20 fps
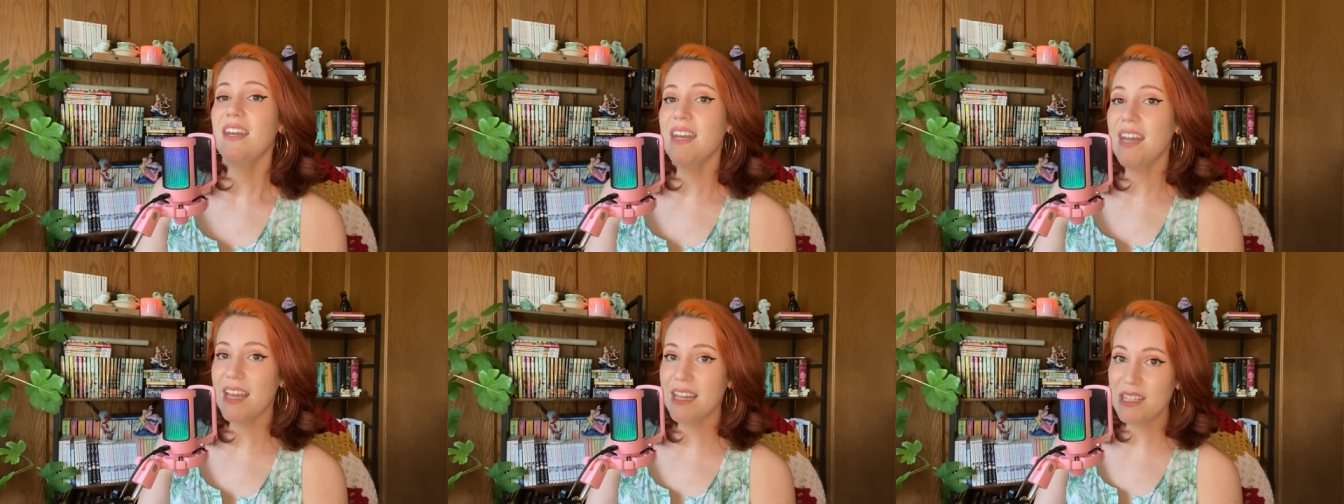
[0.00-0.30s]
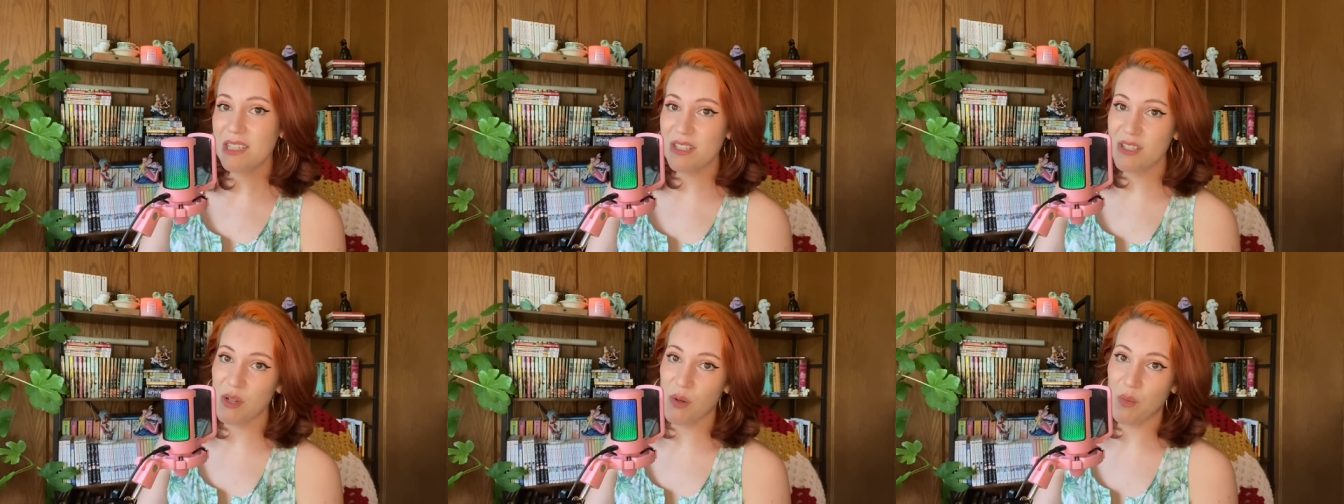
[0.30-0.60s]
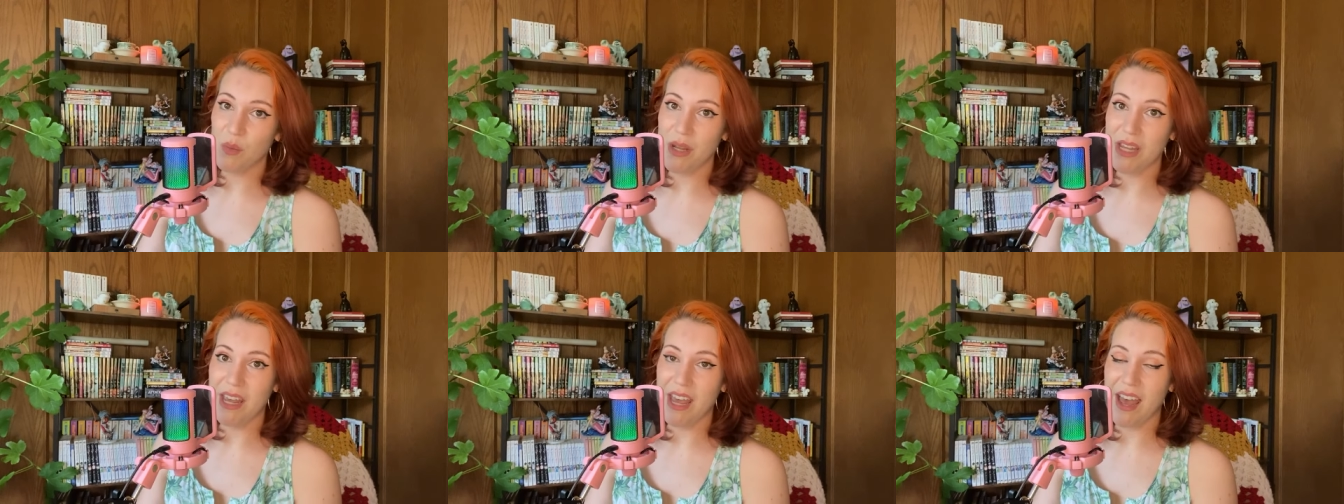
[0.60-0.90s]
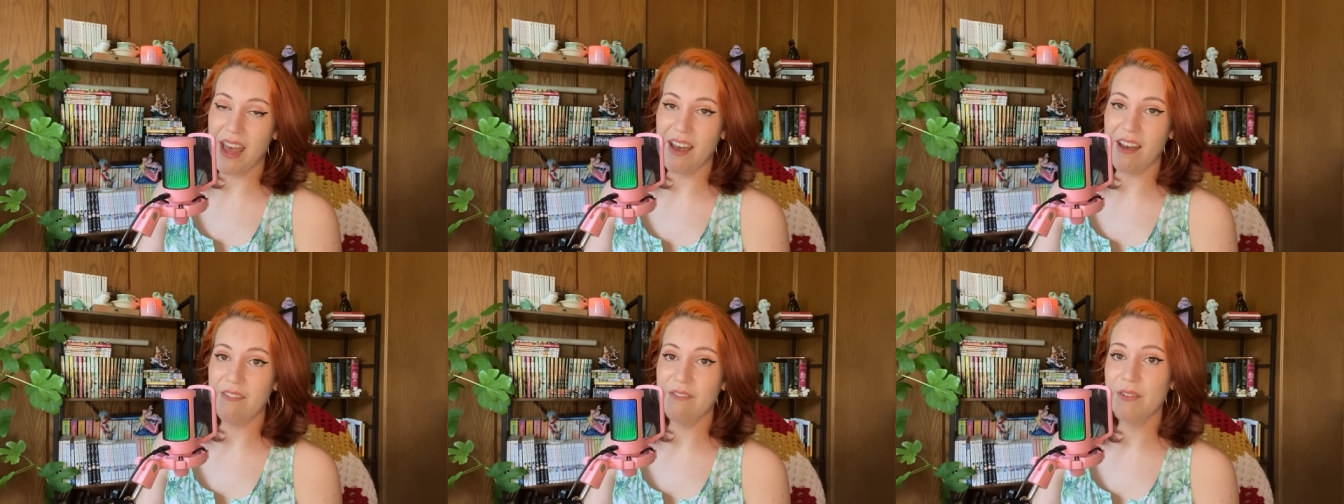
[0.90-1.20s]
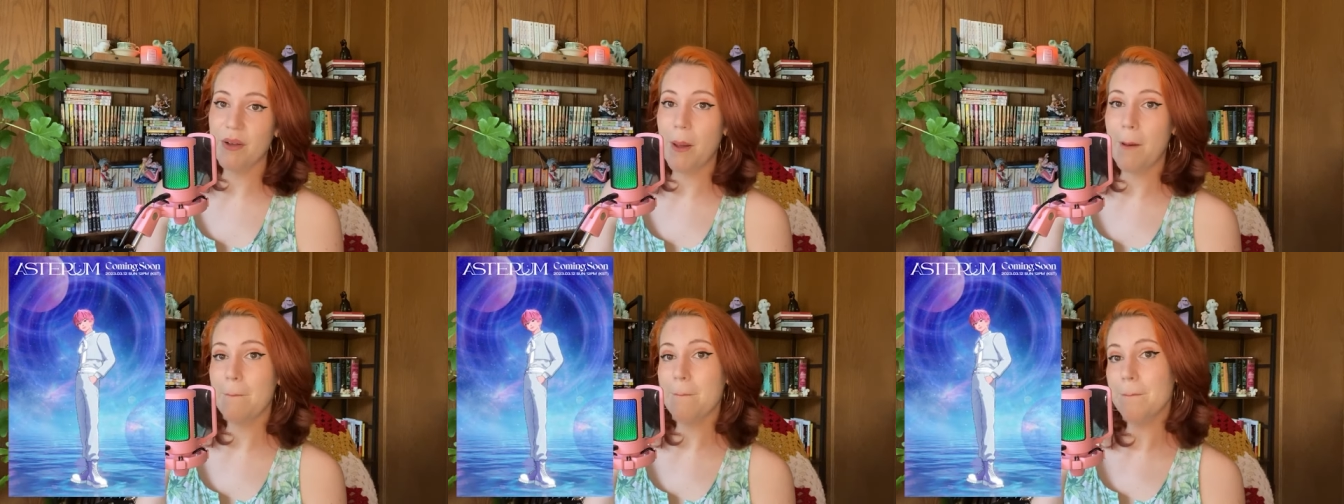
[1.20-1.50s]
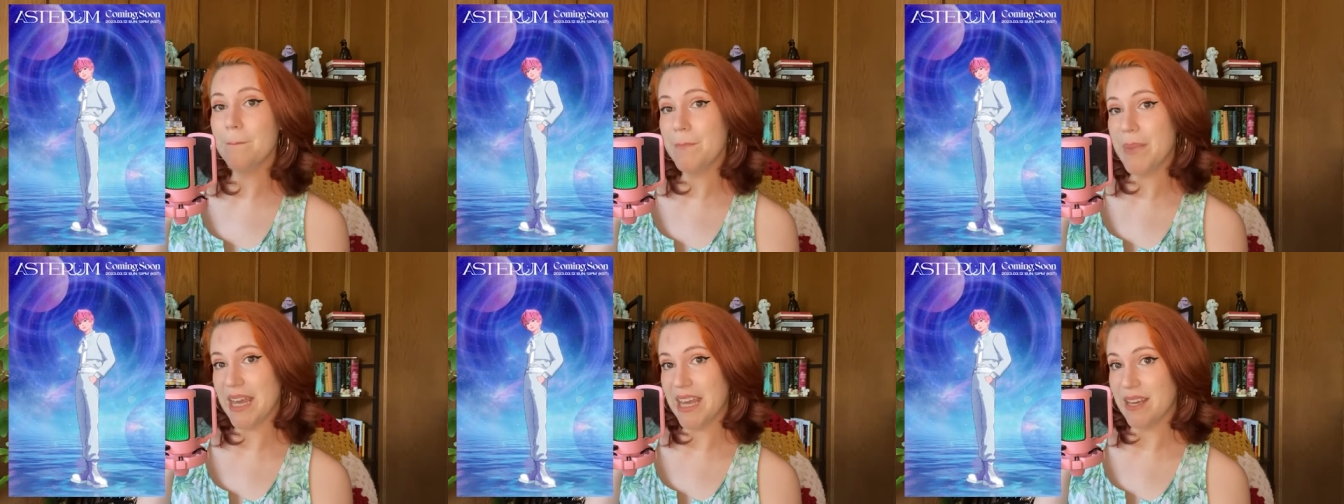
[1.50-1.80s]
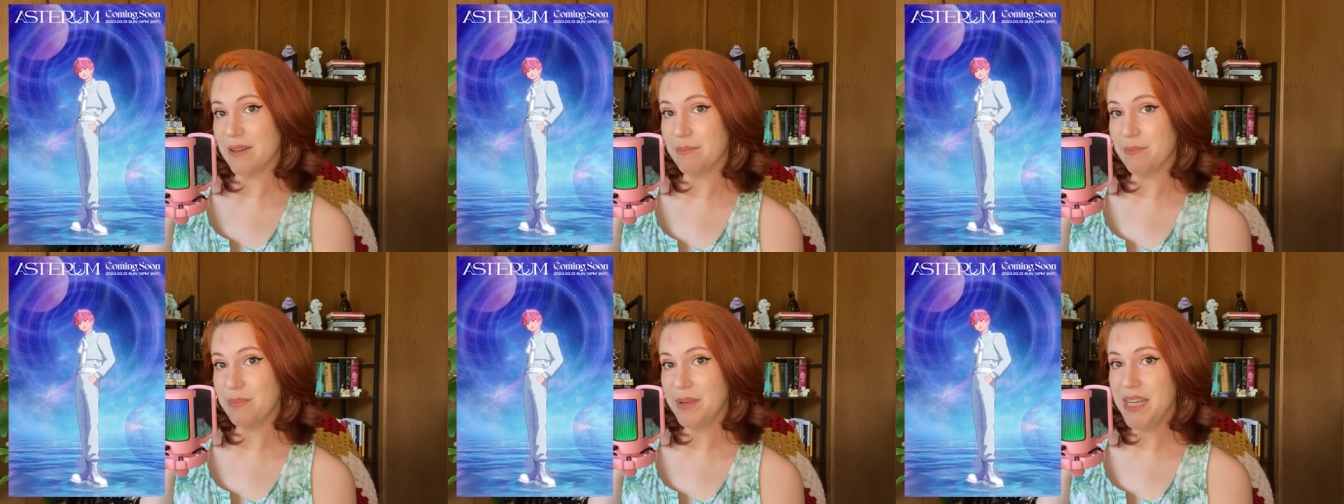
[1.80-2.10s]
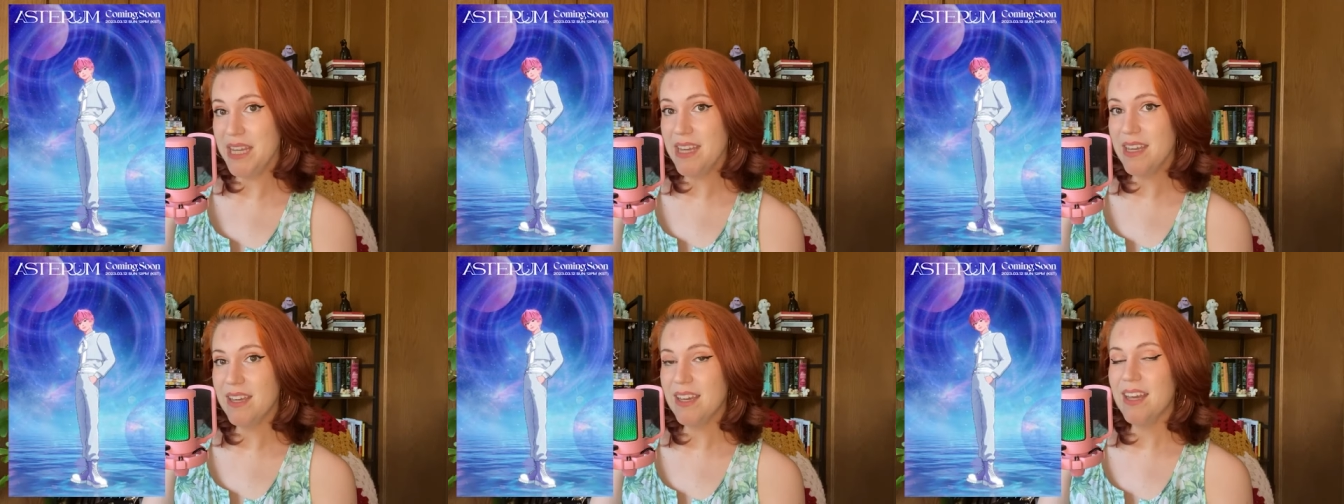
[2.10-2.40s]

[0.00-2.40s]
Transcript: Next, we have Bambi,